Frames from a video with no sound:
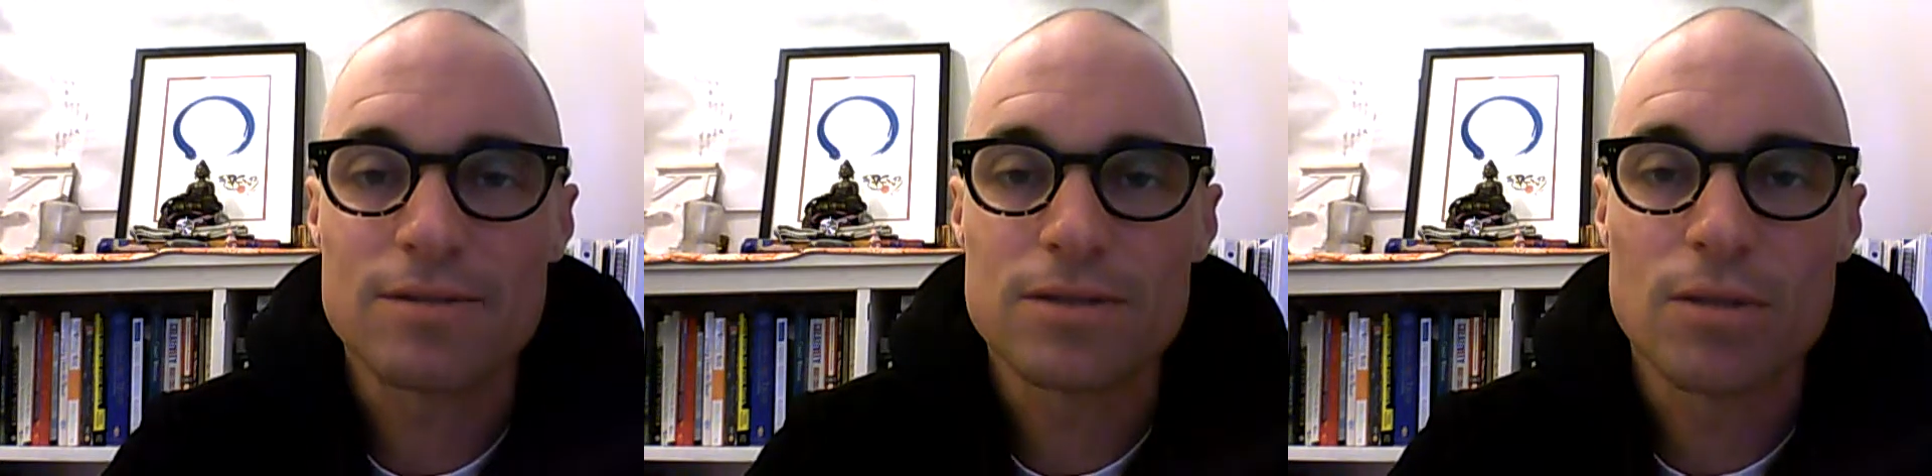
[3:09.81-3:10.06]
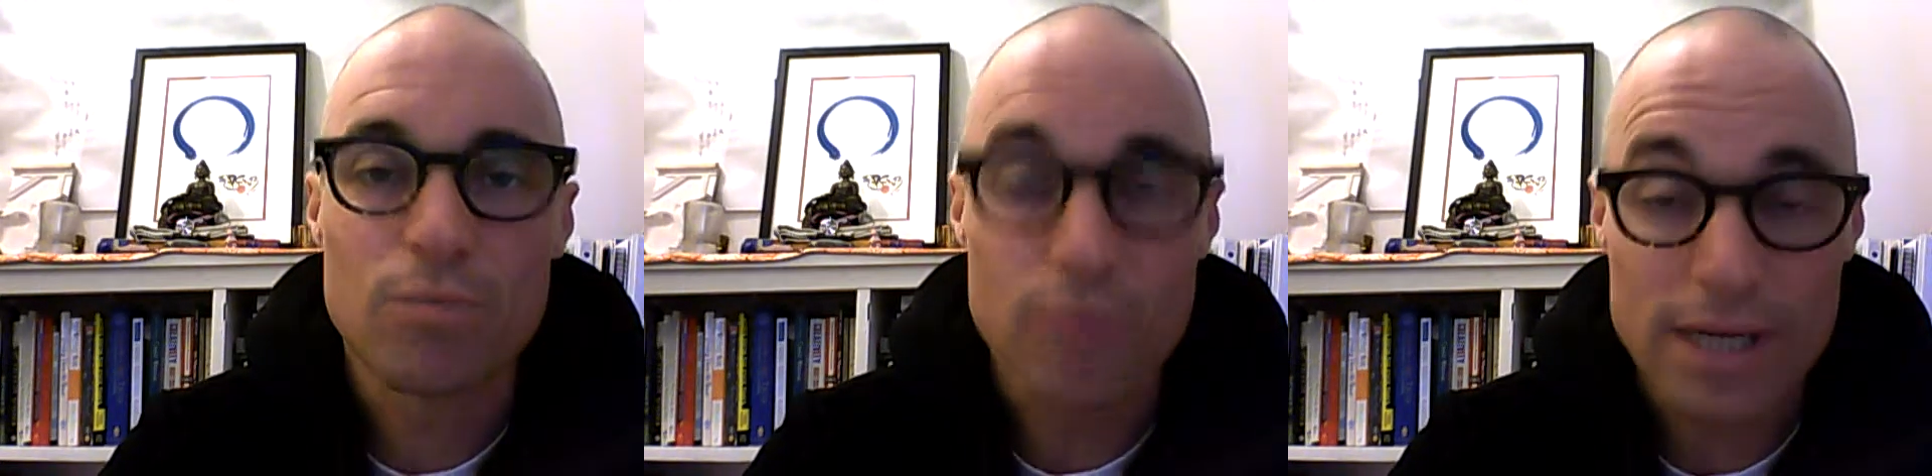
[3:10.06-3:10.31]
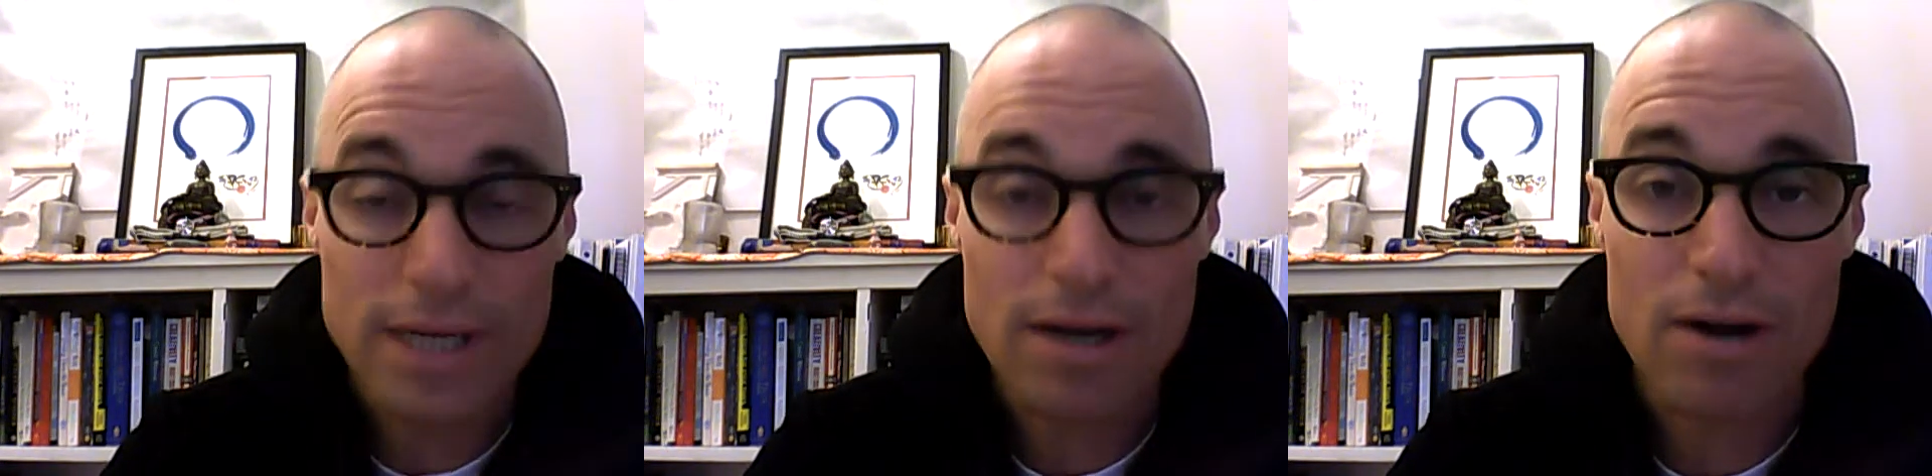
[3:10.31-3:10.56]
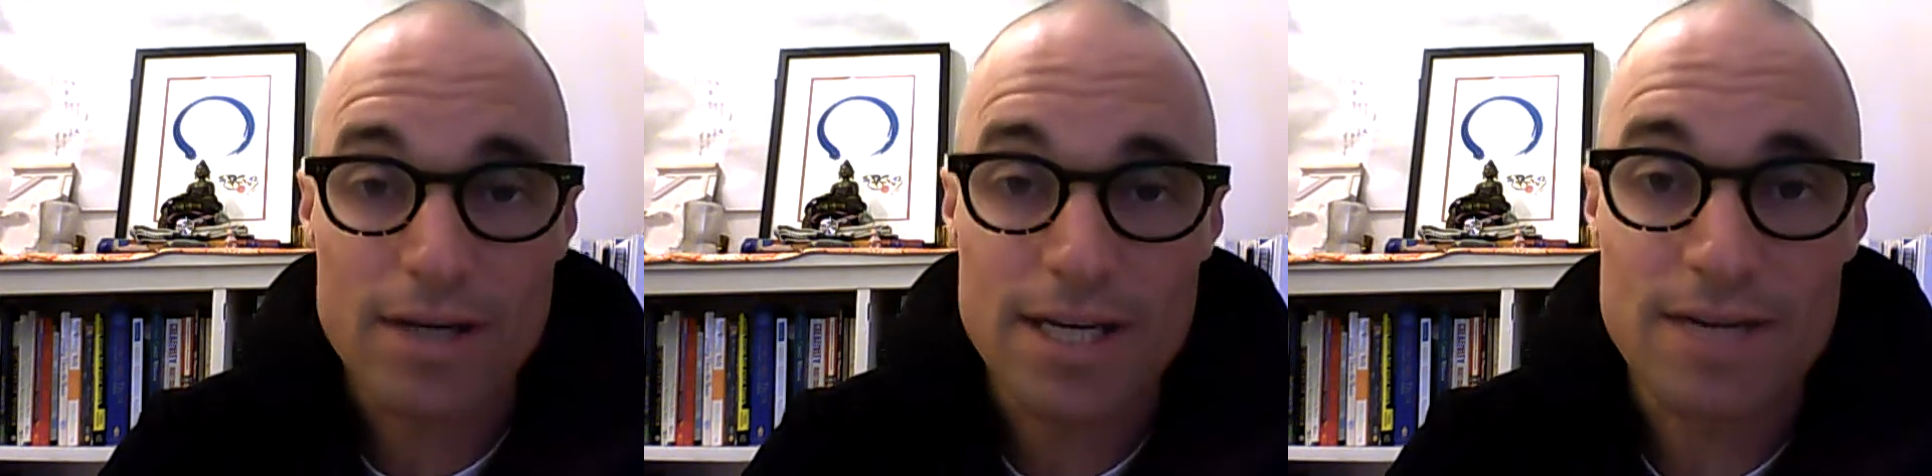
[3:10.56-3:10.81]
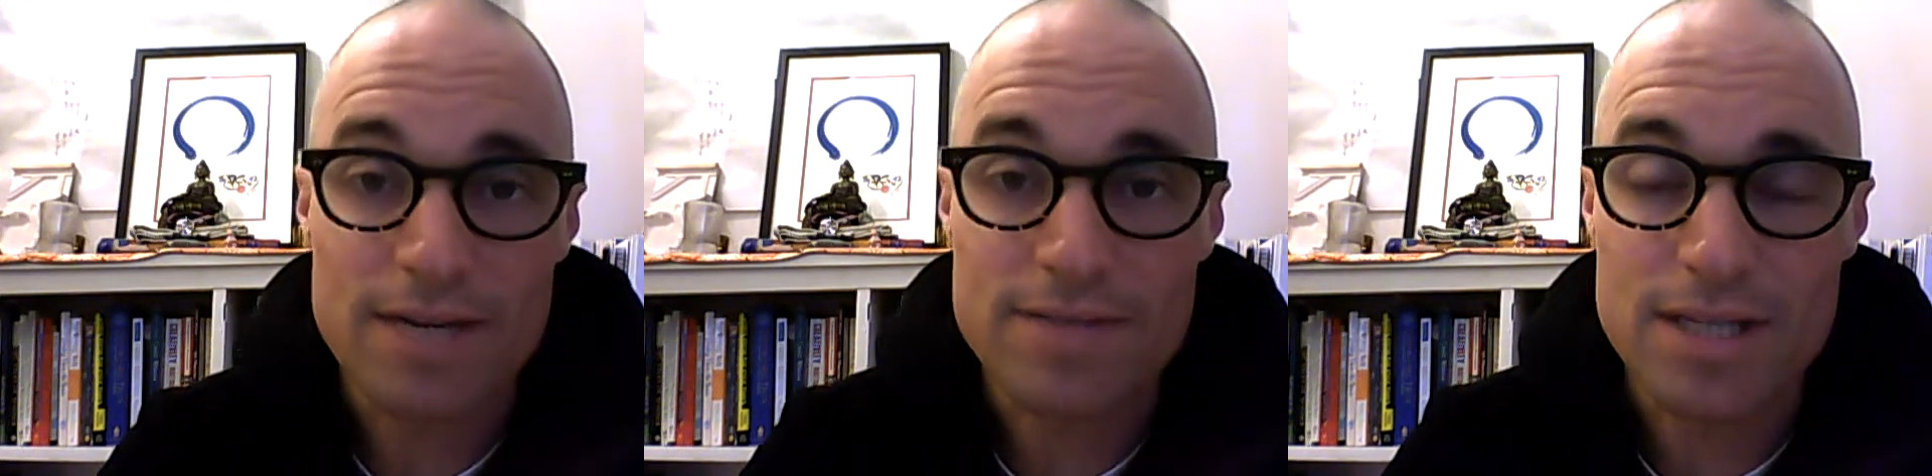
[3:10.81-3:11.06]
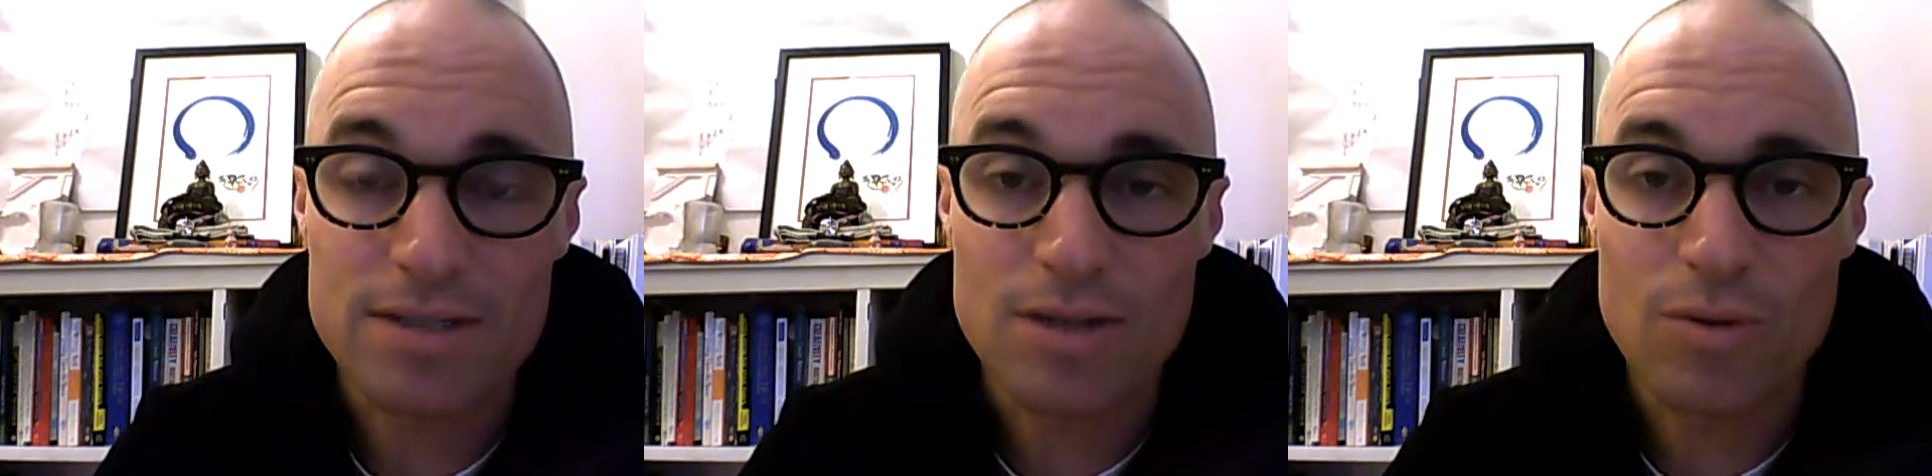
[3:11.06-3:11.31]
to bring our
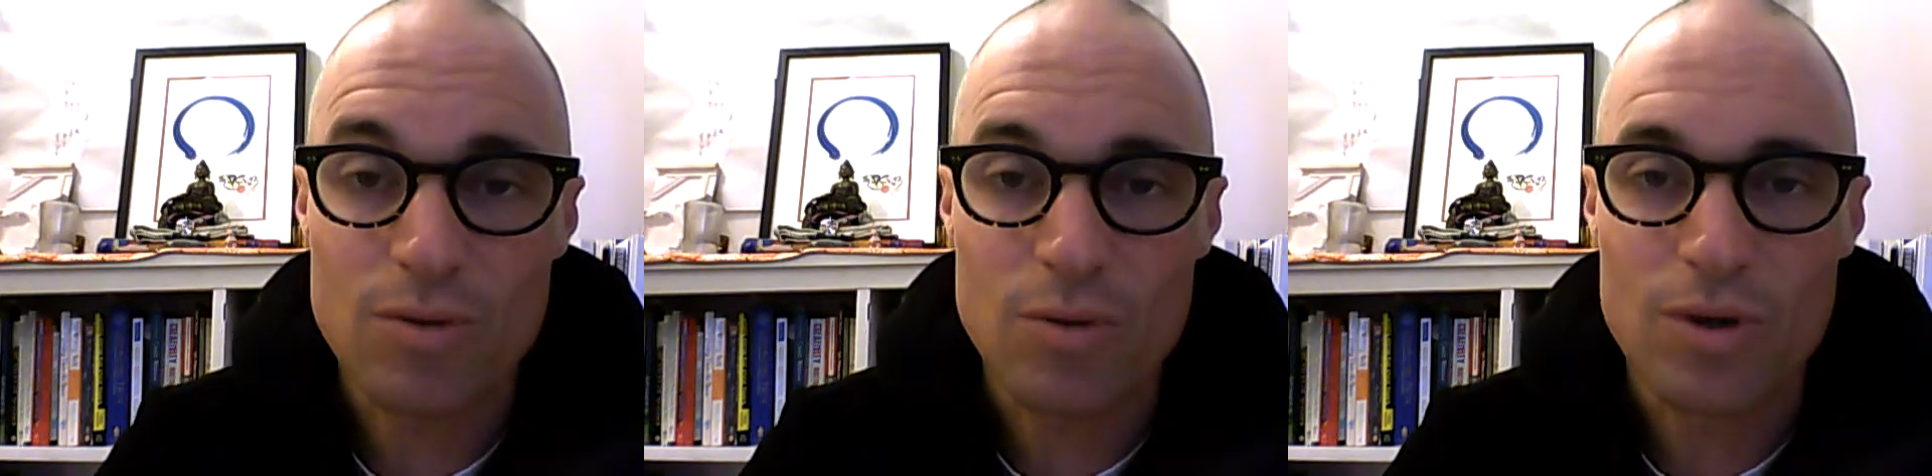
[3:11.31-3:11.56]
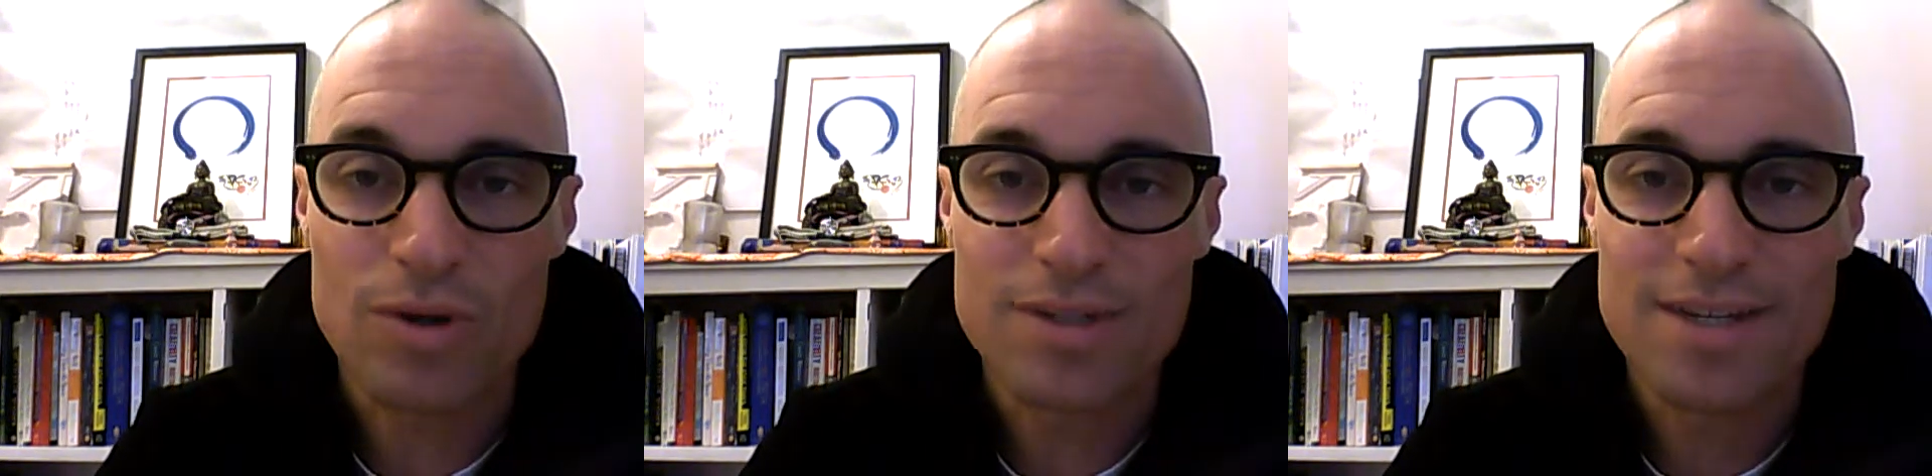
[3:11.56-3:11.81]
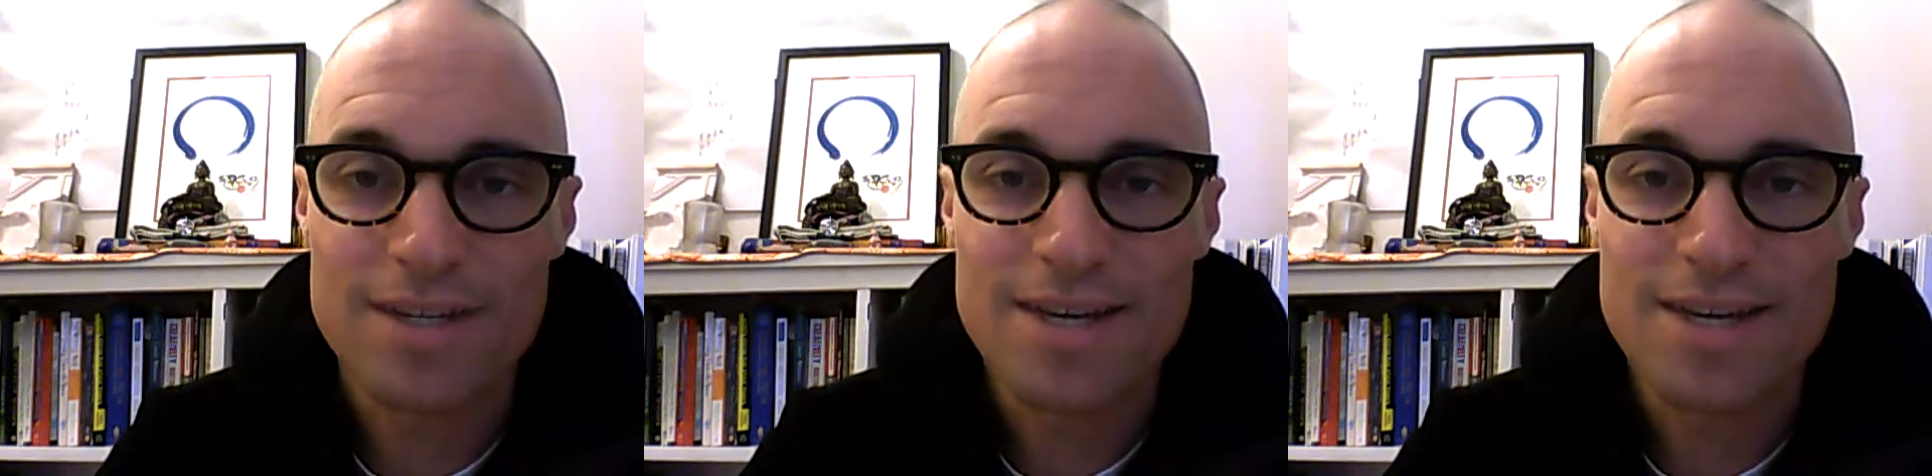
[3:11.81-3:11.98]
gifts into the world.